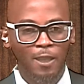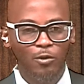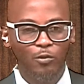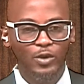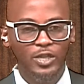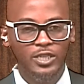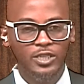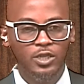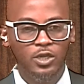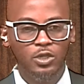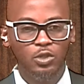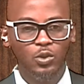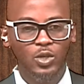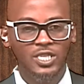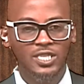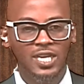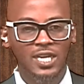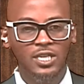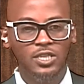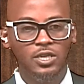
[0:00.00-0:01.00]
return to a
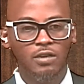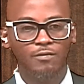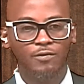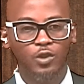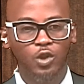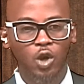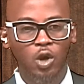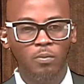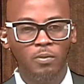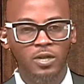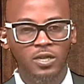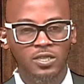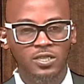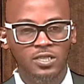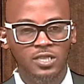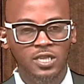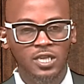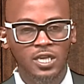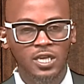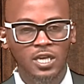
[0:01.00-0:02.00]
sense of
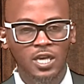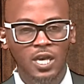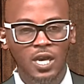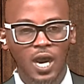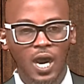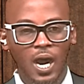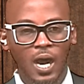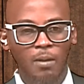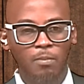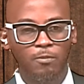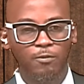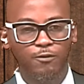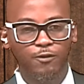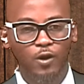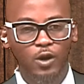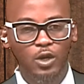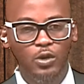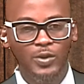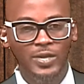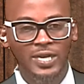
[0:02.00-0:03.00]
normalcy
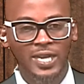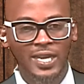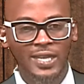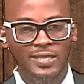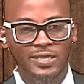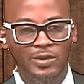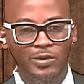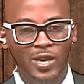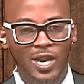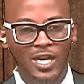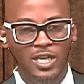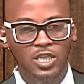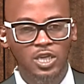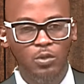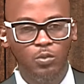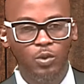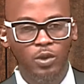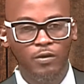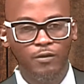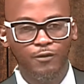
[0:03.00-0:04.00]
following the
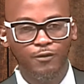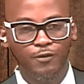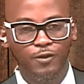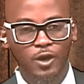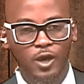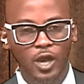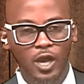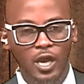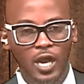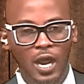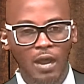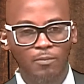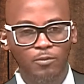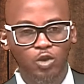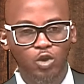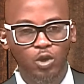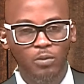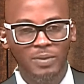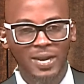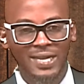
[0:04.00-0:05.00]
interaction with
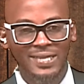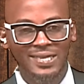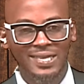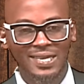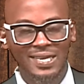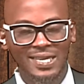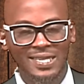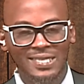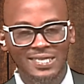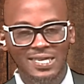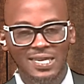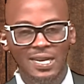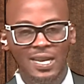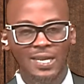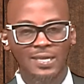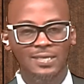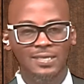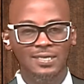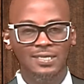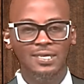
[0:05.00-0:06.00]
traumatic
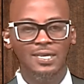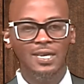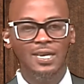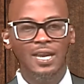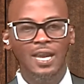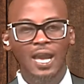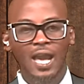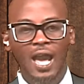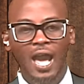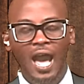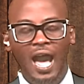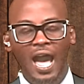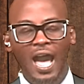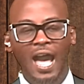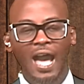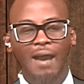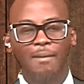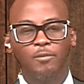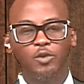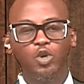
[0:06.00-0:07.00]
incidents.
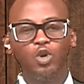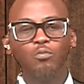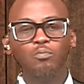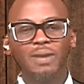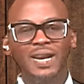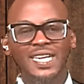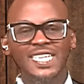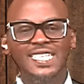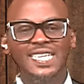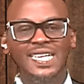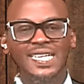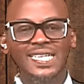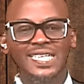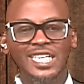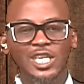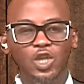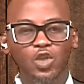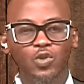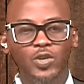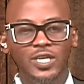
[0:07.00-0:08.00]
You're based in
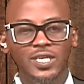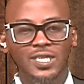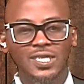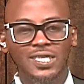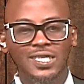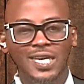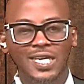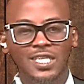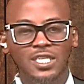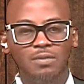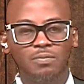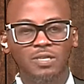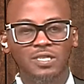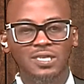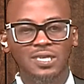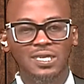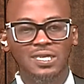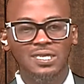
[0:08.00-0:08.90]
District 6, Mr.